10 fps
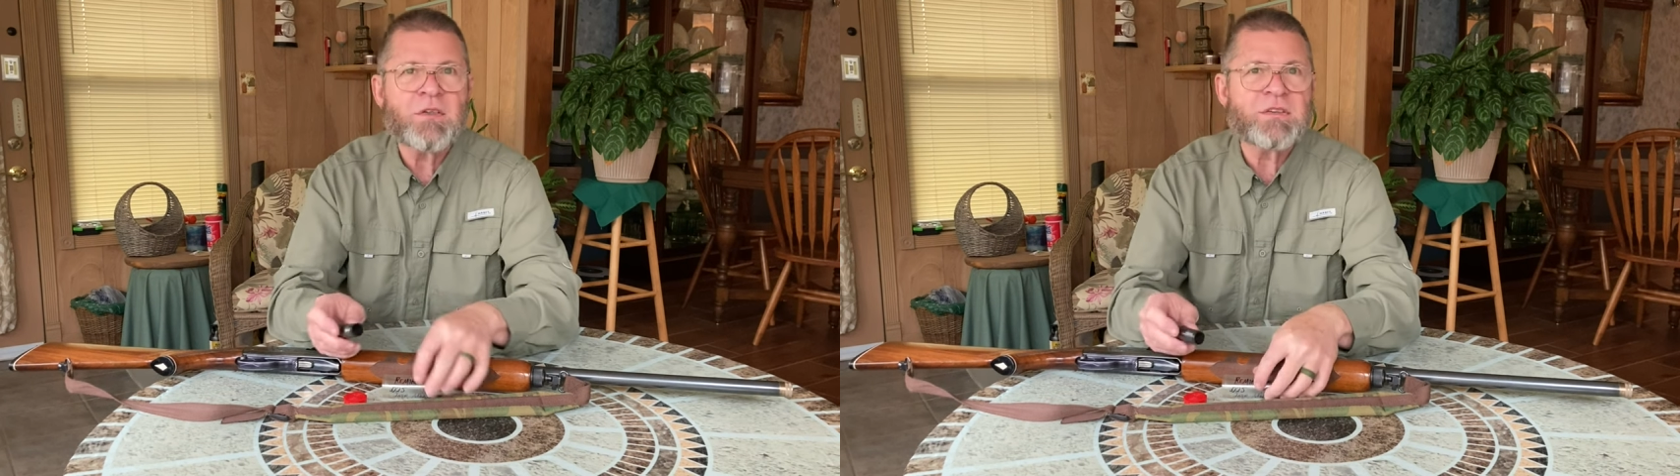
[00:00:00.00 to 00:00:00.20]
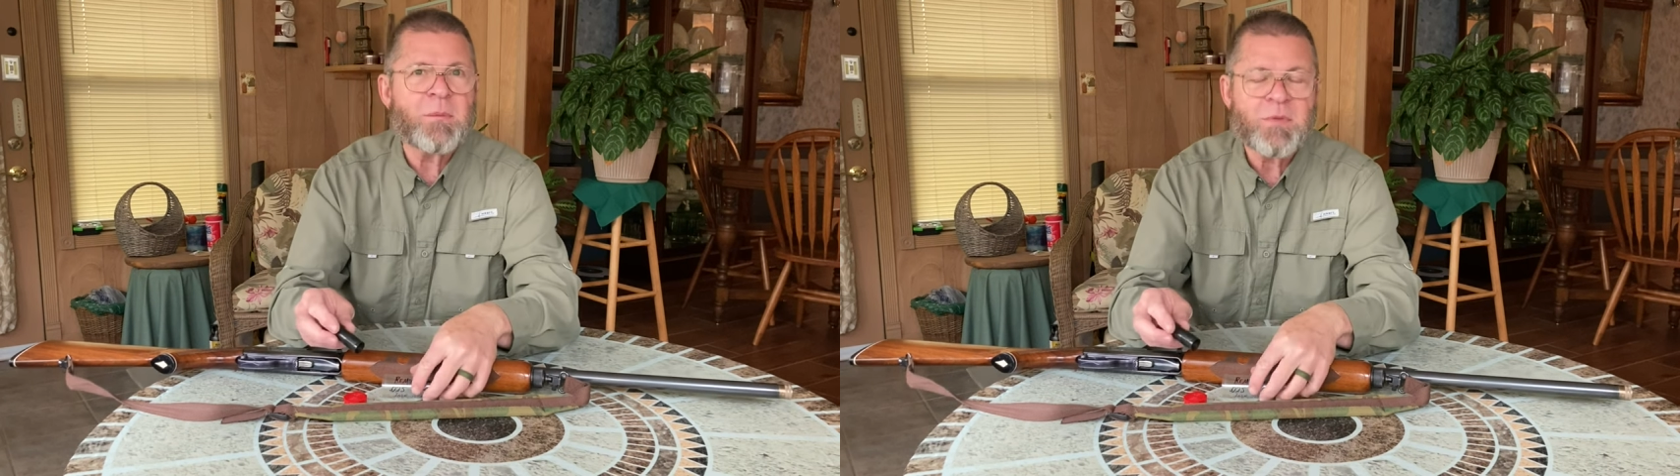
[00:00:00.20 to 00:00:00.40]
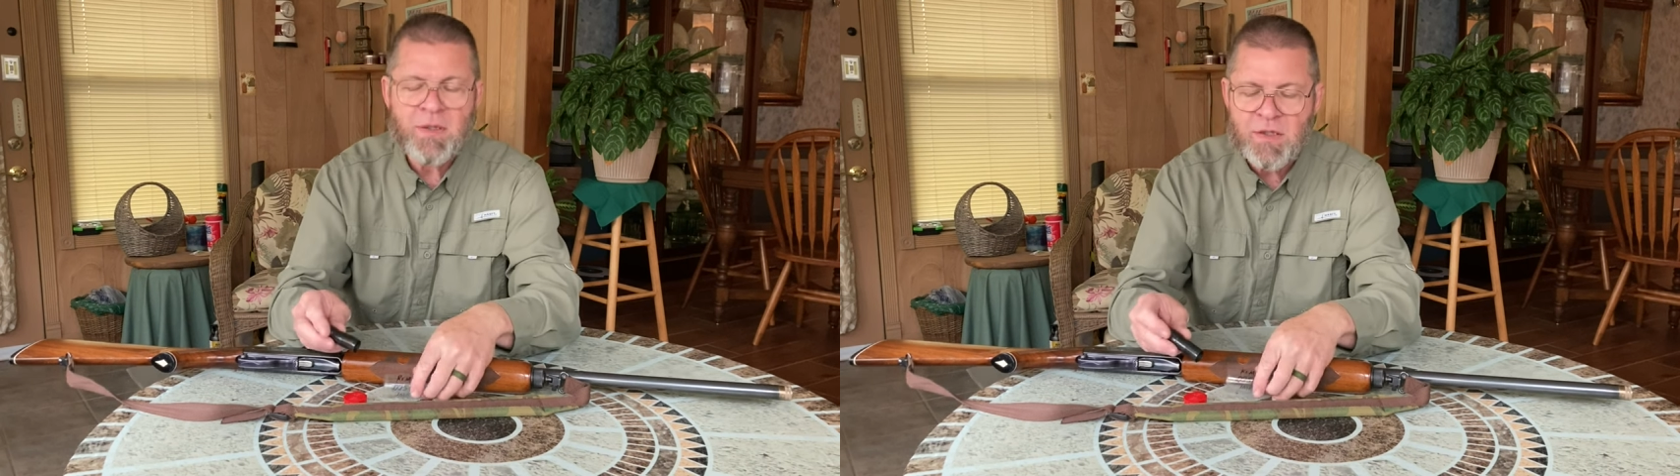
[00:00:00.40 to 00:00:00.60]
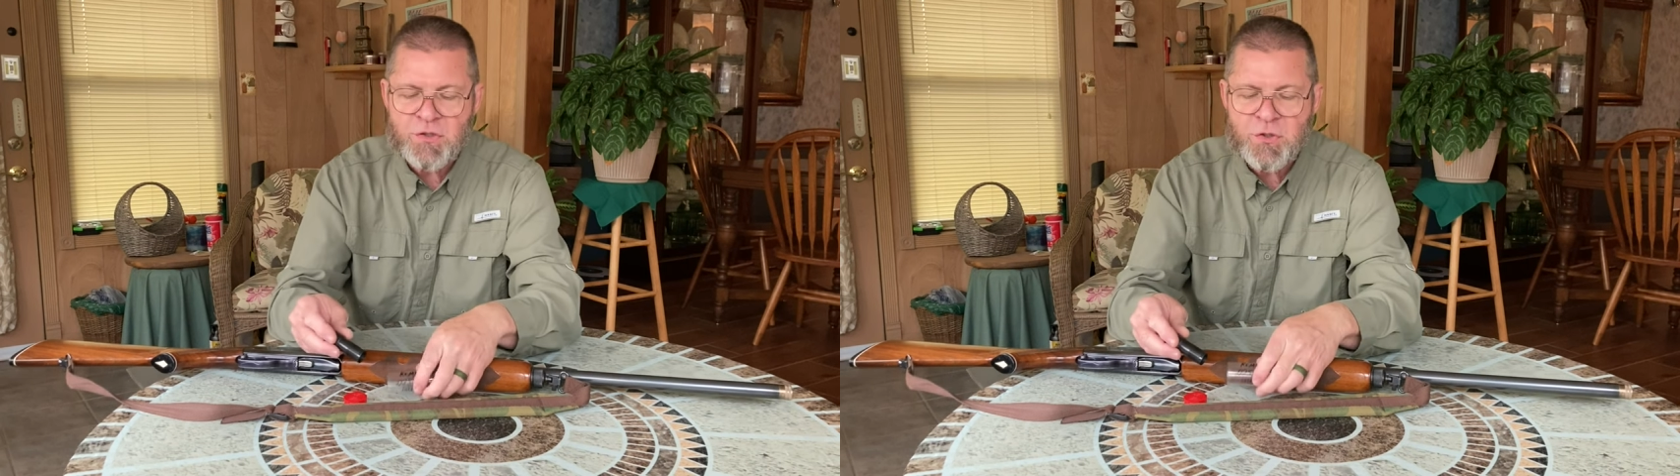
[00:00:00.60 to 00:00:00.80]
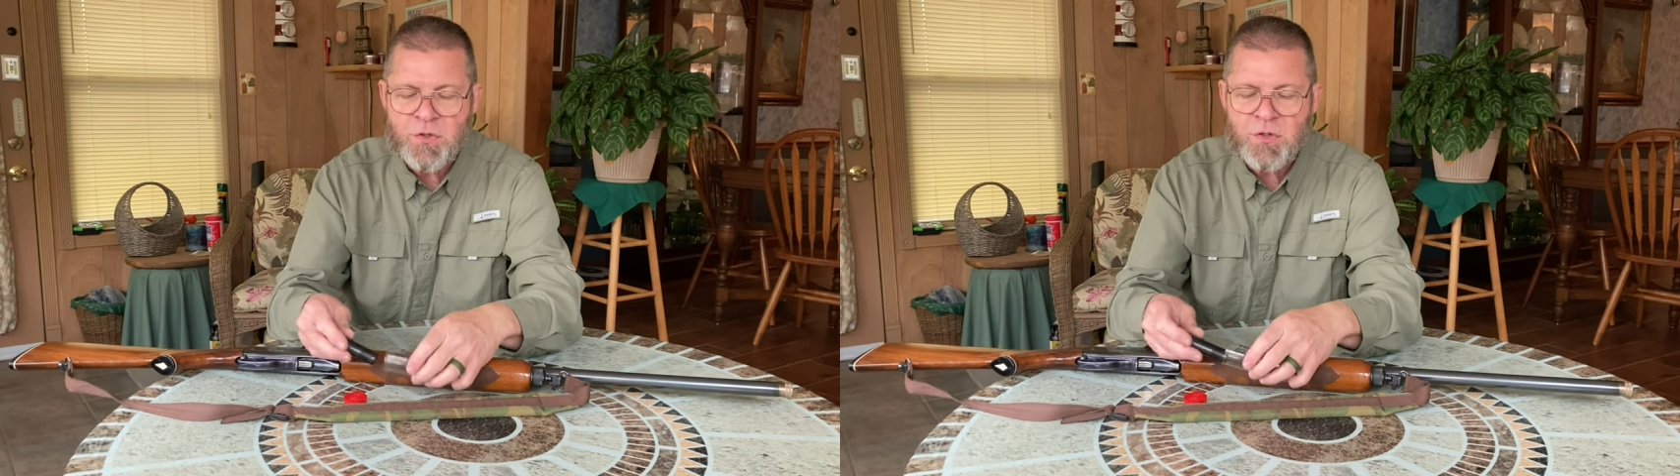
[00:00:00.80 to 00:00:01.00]
something that
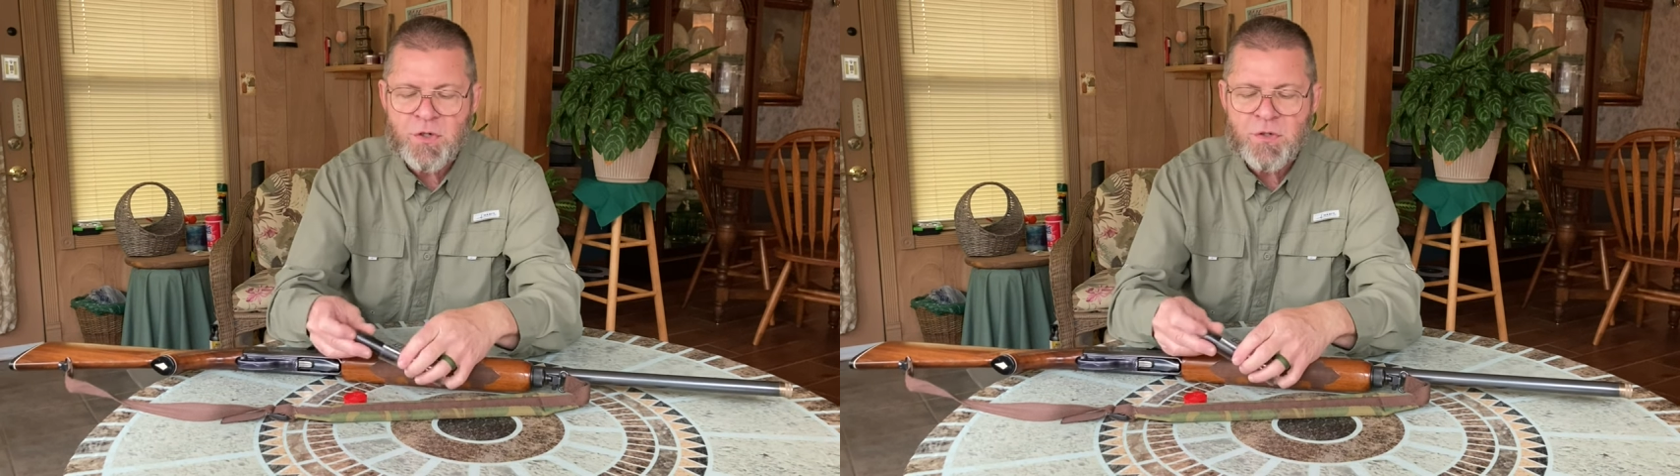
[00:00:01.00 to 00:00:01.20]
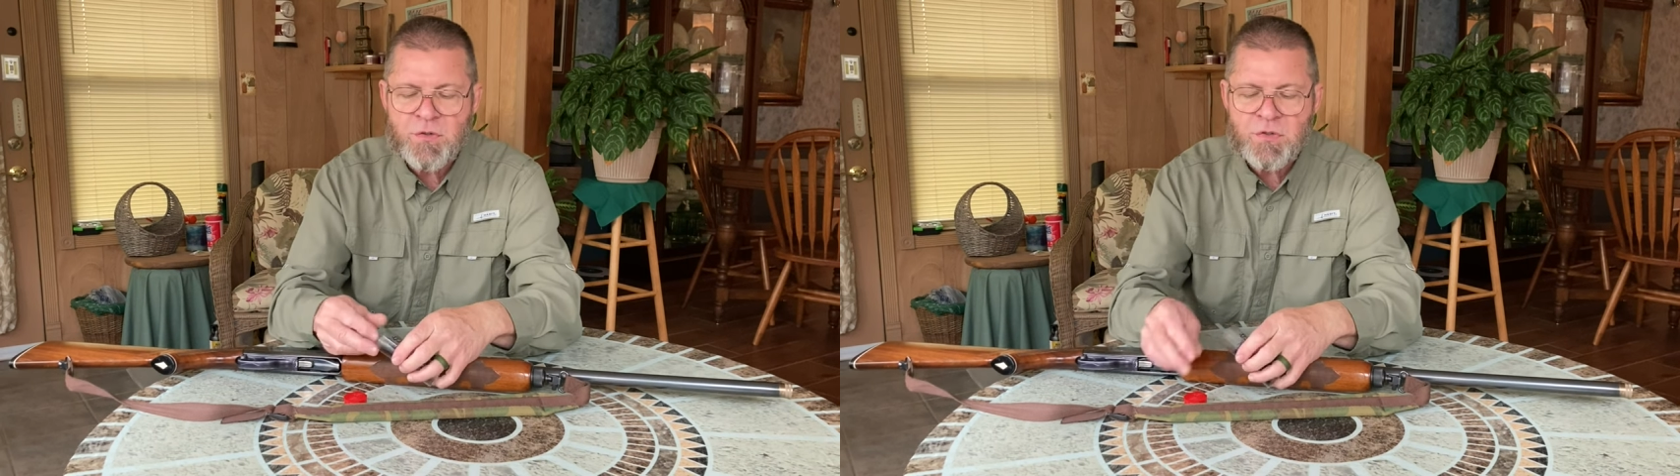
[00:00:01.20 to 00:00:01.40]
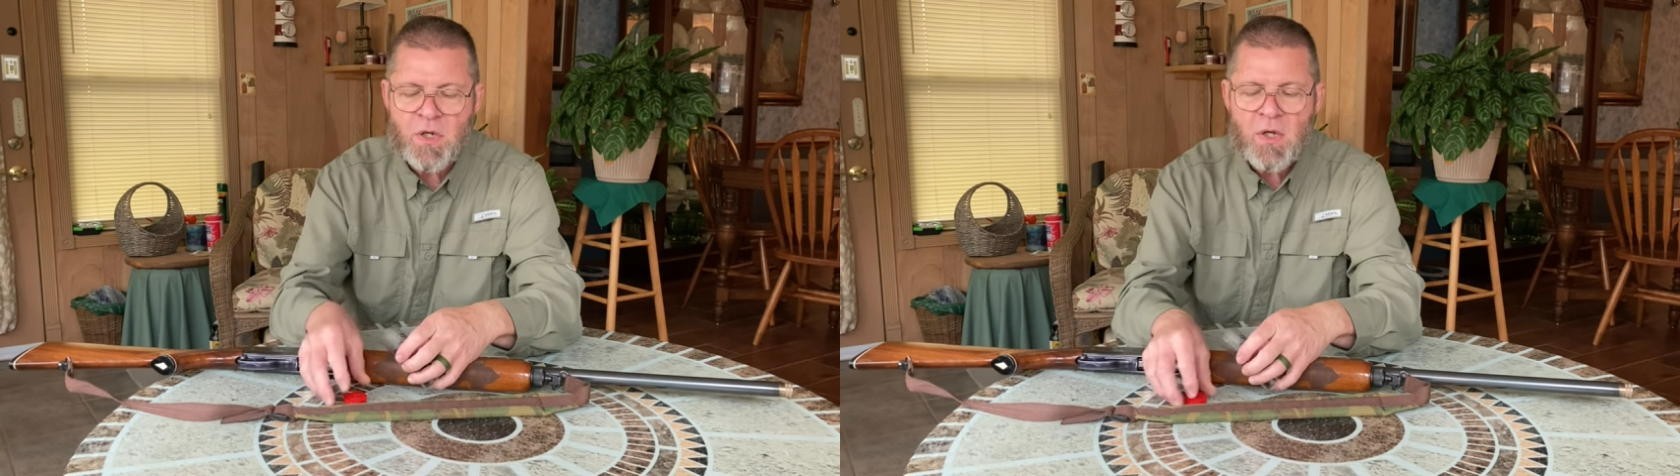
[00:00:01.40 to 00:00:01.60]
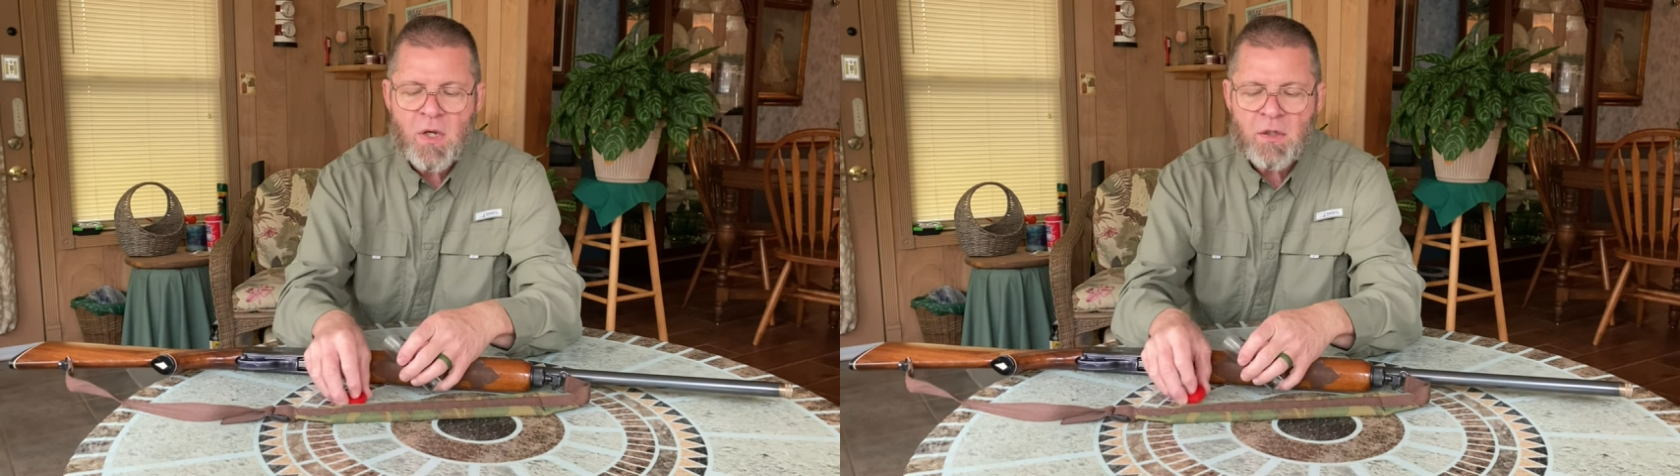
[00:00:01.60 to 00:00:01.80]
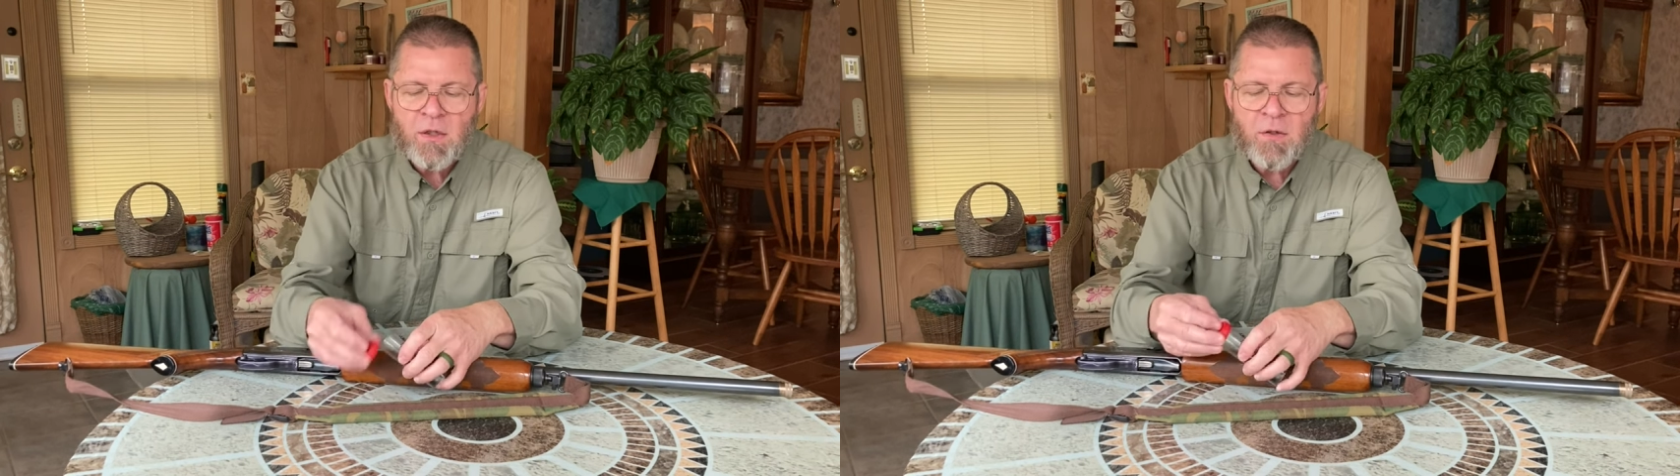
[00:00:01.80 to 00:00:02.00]
you use
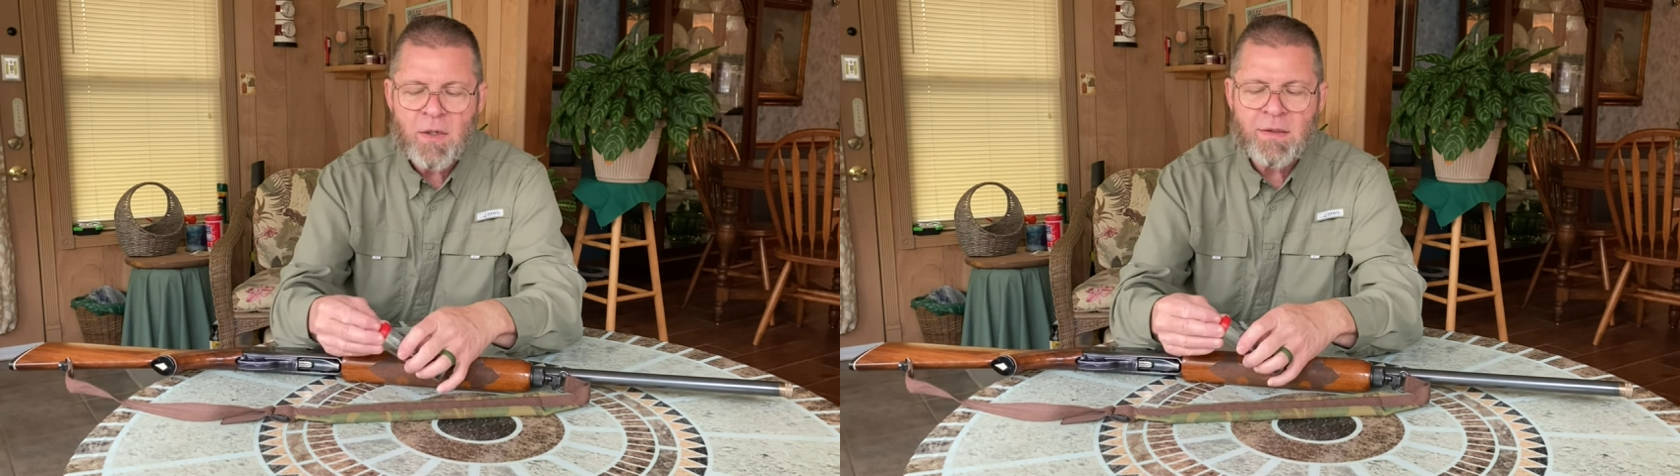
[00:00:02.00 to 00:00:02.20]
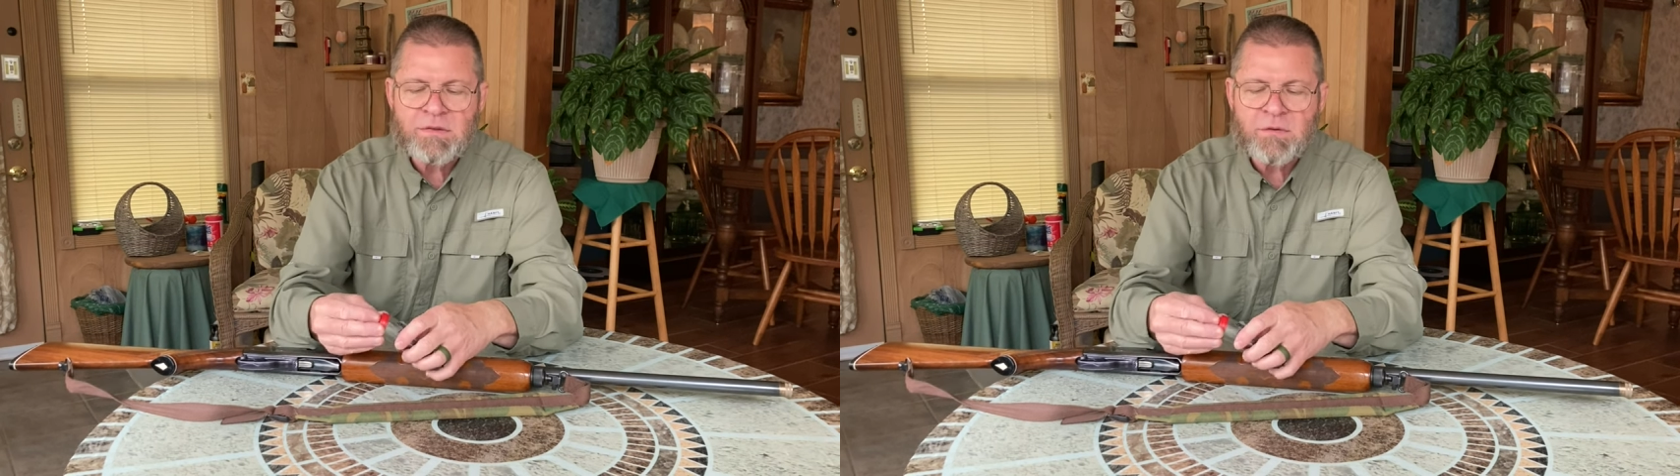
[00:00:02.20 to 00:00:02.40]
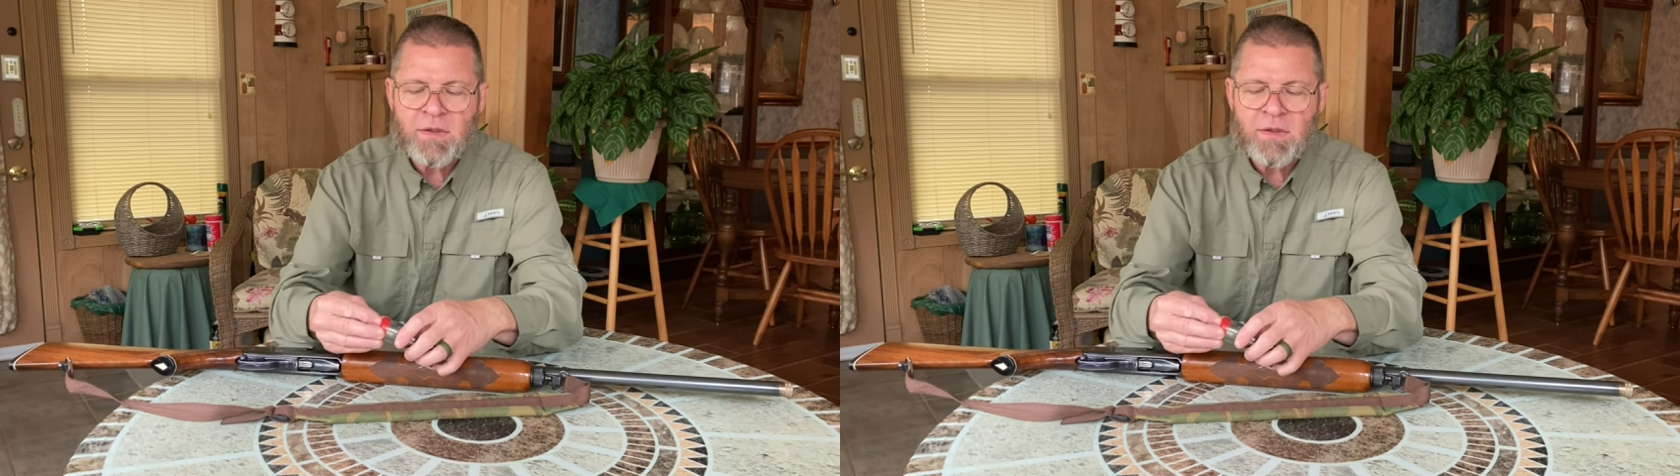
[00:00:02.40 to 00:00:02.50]
to, it's,